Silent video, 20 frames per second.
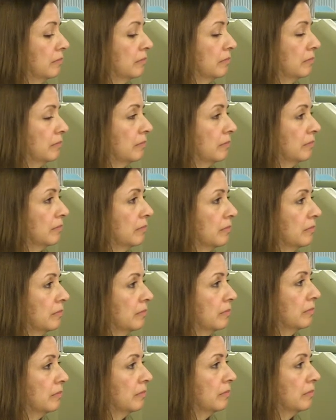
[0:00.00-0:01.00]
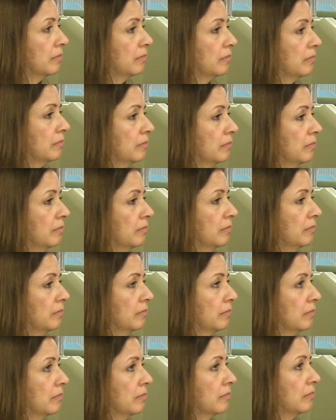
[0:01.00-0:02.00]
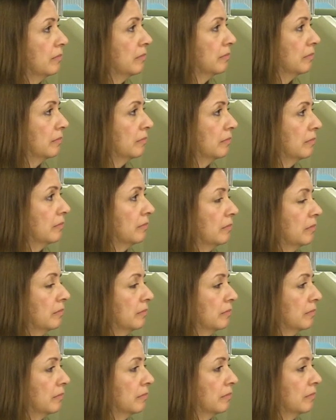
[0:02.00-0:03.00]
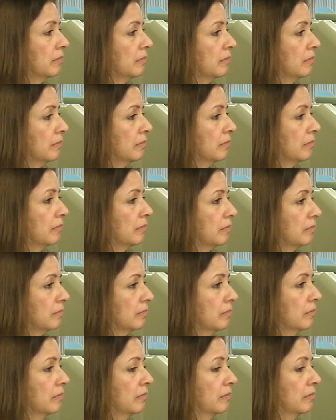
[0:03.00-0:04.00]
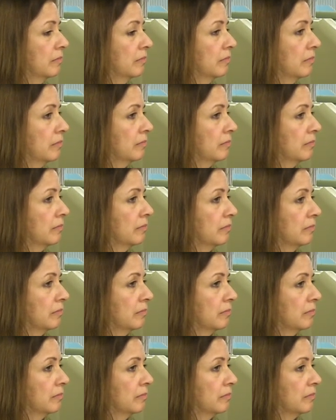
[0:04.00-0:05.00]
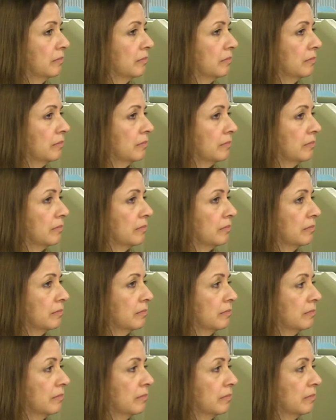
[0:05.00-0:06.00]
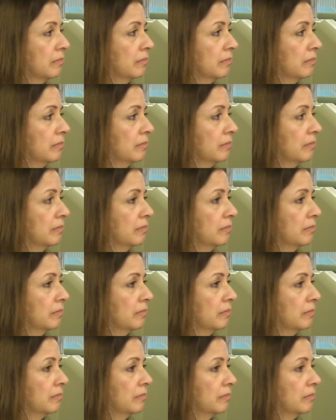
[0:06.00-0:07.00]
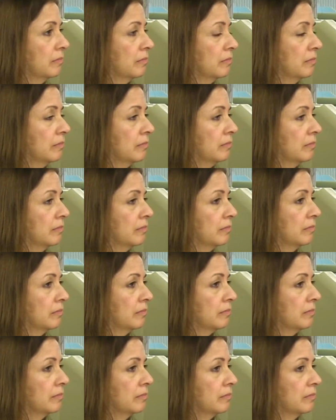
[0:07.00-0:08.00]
This person isn't speaking.